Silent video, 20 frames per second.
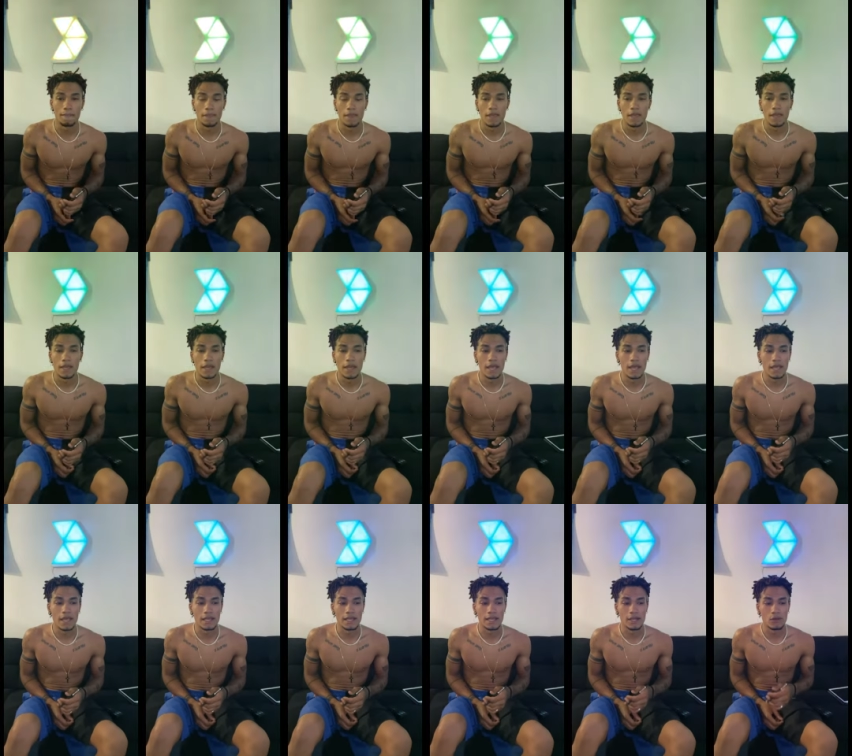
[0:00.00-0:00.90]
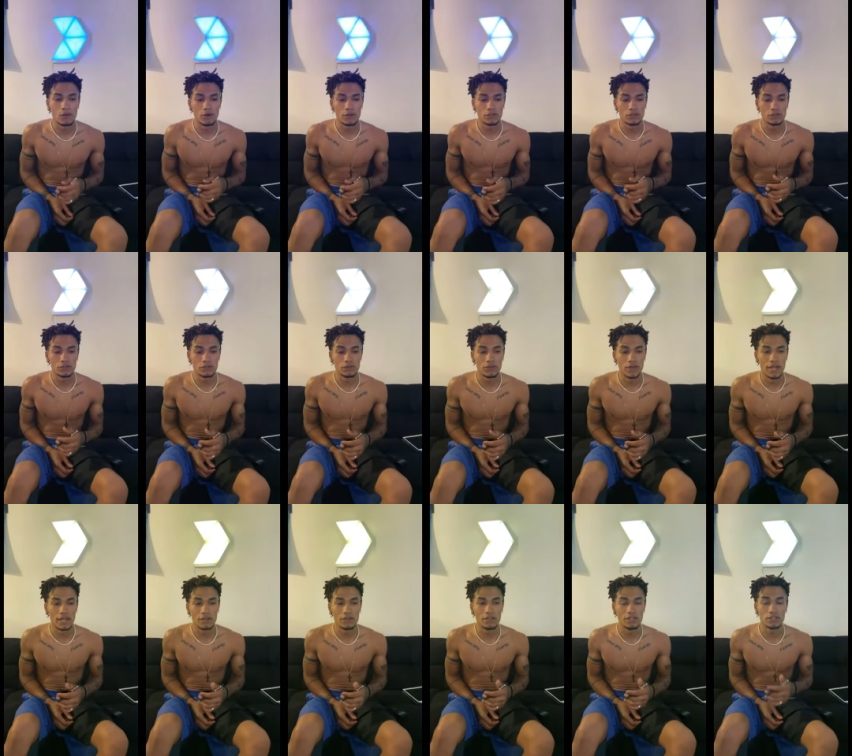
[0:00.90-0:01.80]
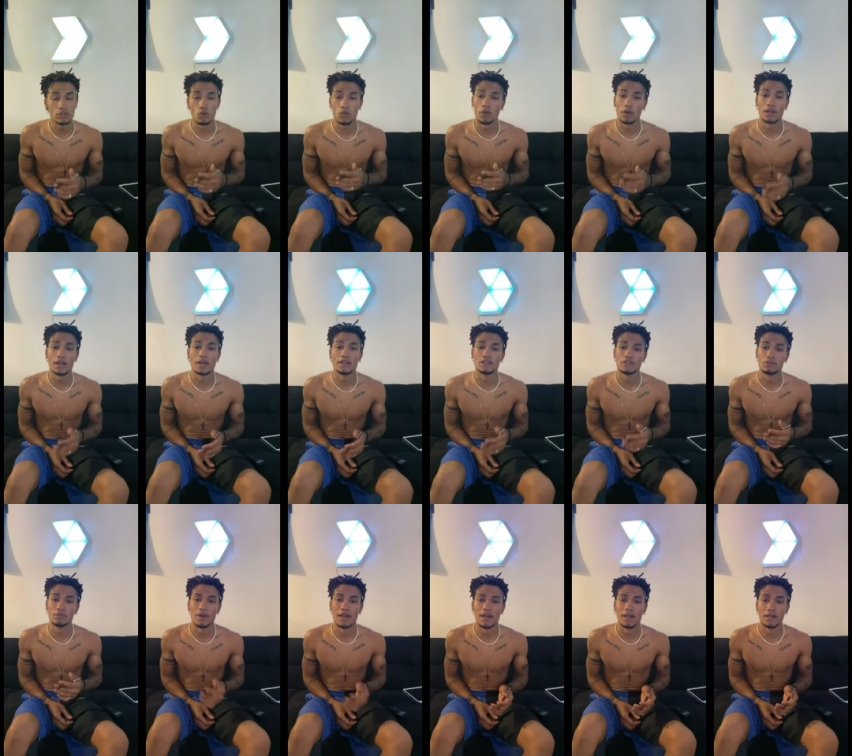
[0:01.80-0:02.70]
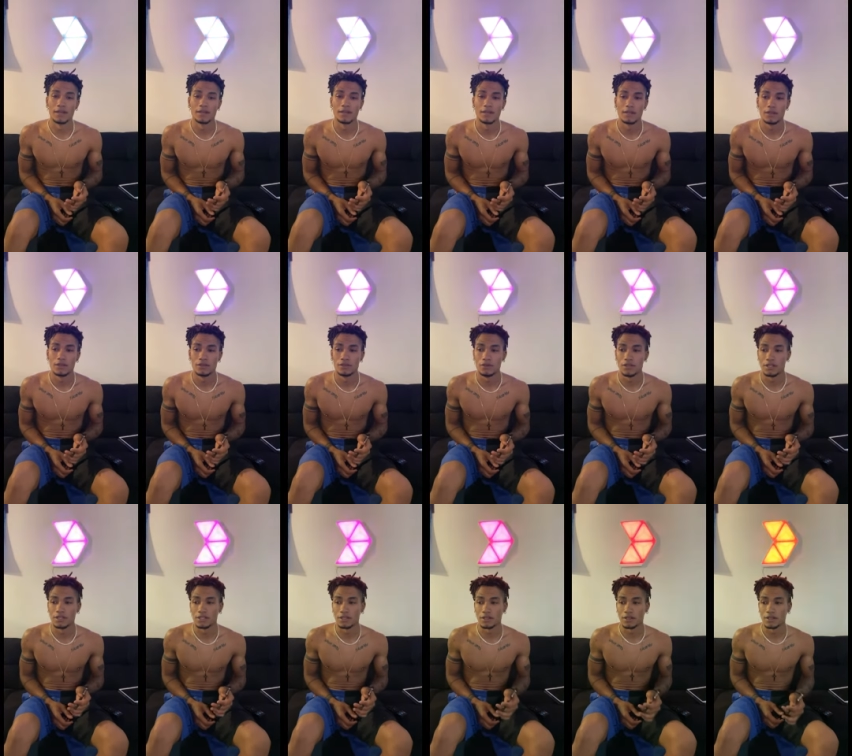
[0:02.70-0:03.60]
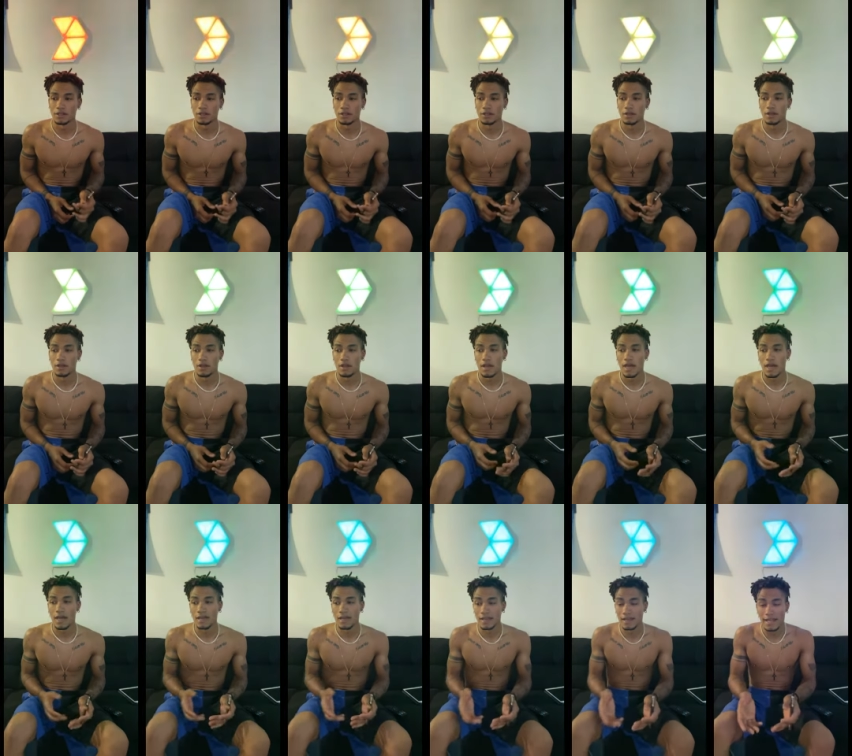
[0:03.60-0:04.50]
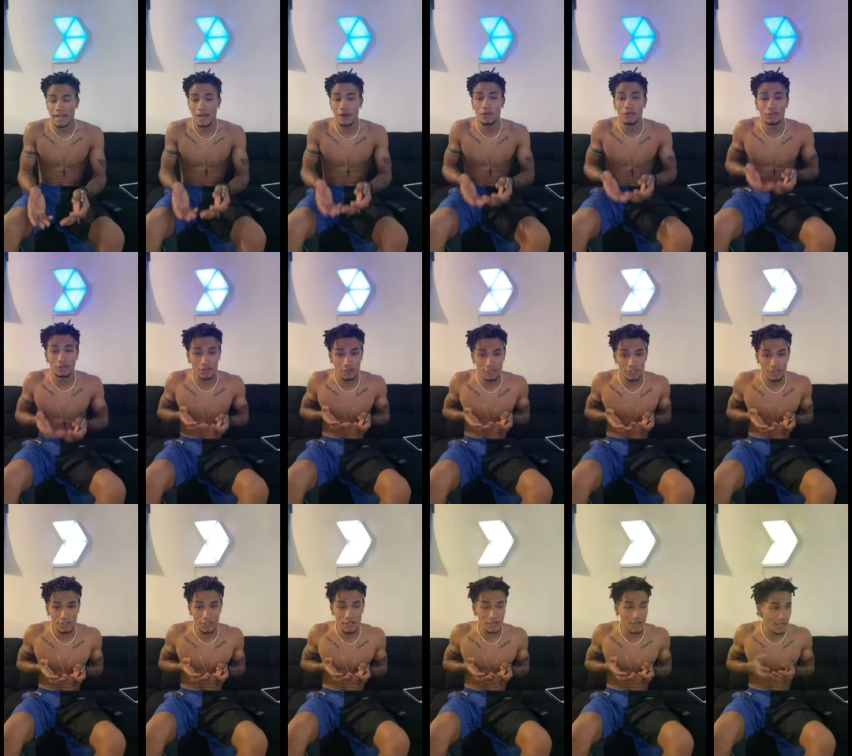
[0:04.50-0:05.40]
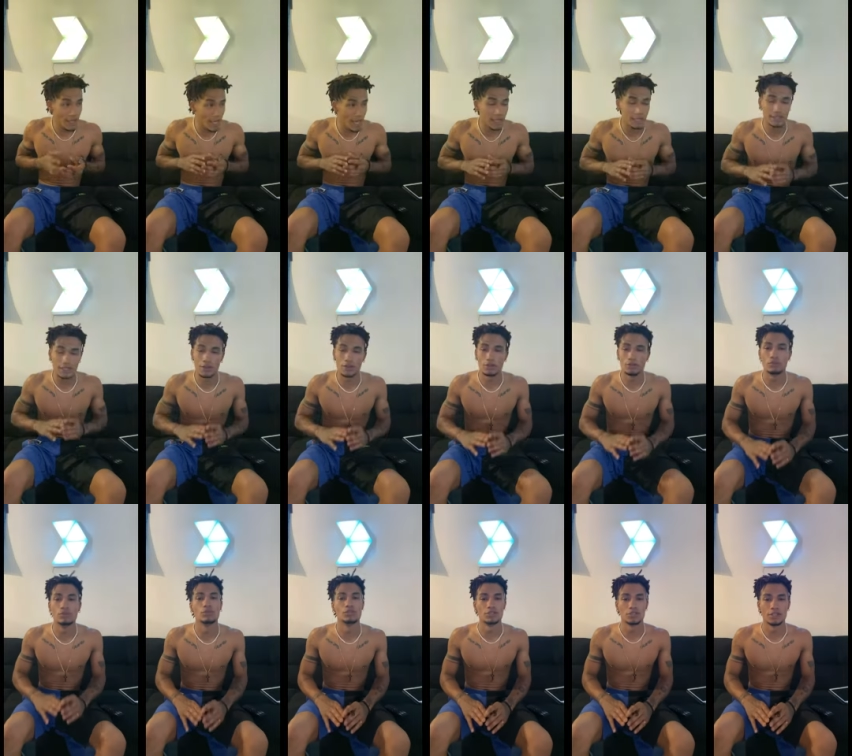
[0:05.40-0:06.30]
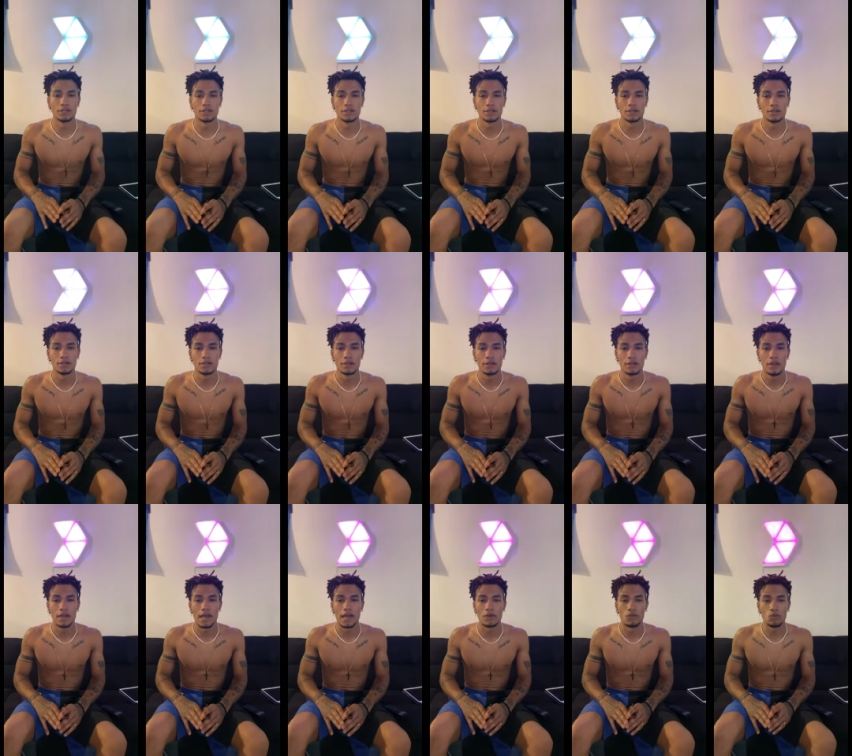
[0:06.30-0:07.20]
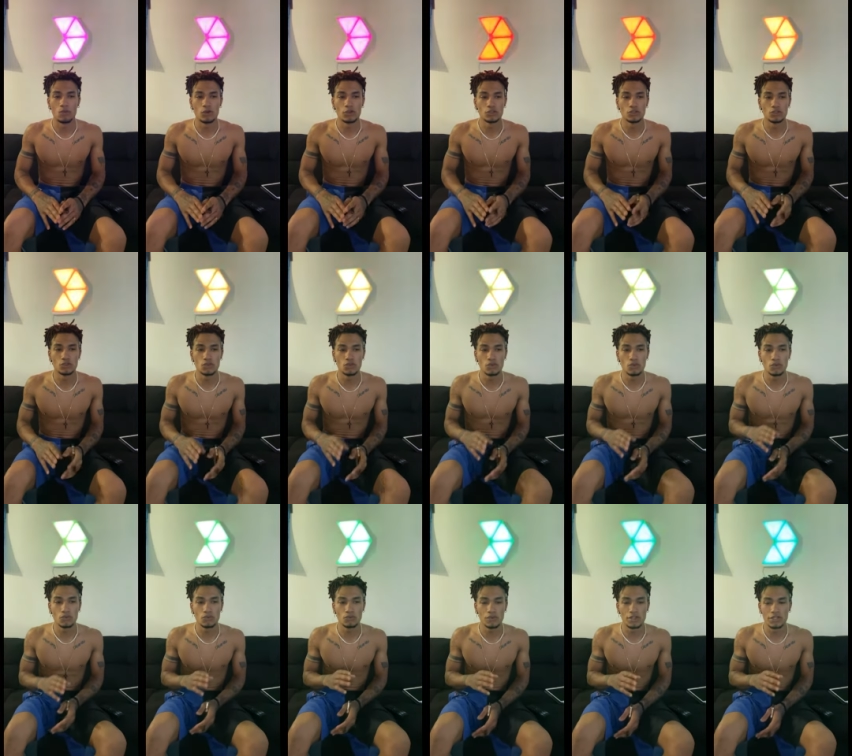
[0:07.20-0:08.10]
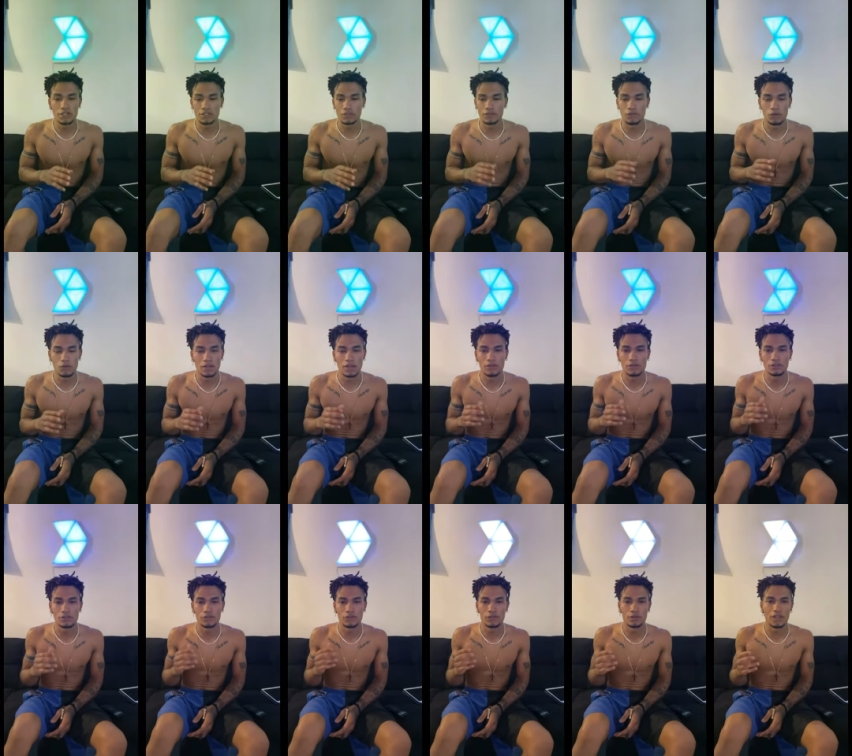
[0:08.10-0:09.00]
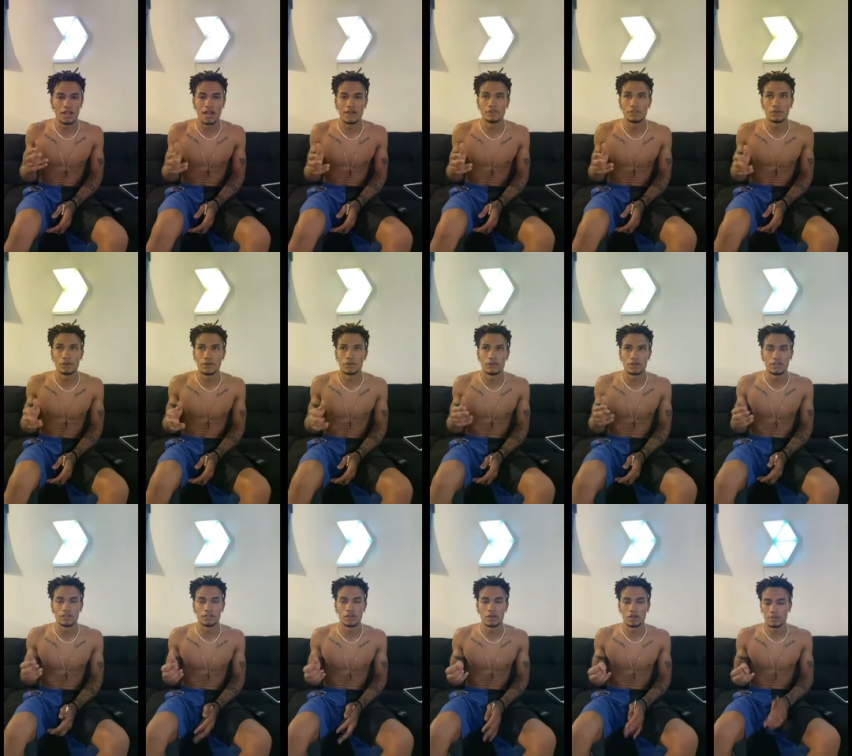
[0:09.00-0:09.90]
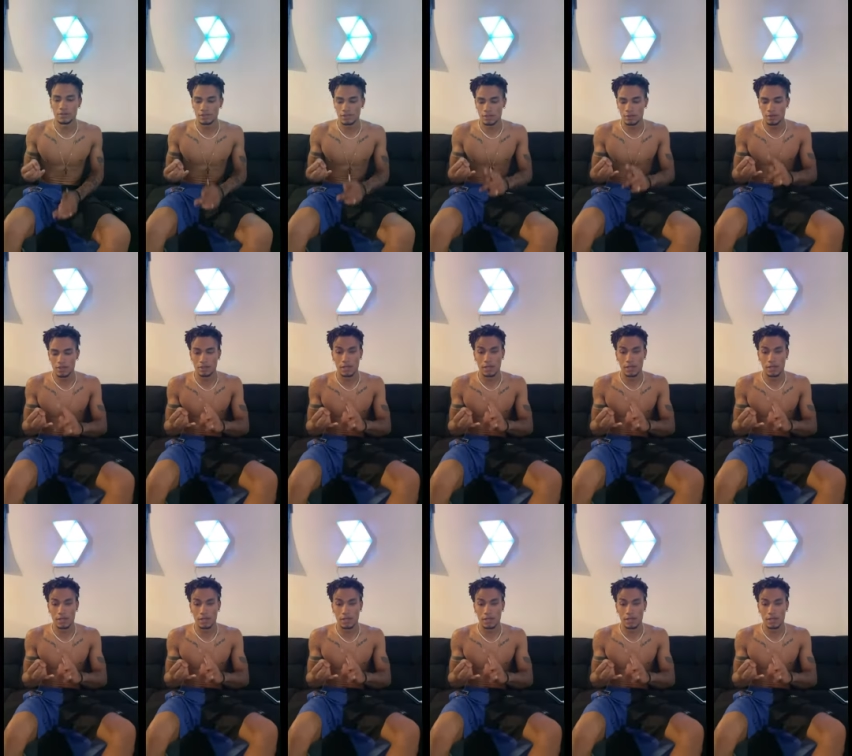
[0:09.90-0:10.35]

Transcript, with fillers: And in order to do that, you need to organize your mind. You need to inhale the good shit, exhale the bullshit. And once you reach the four levels of your lives or whatever he's talking about, he's talking about like the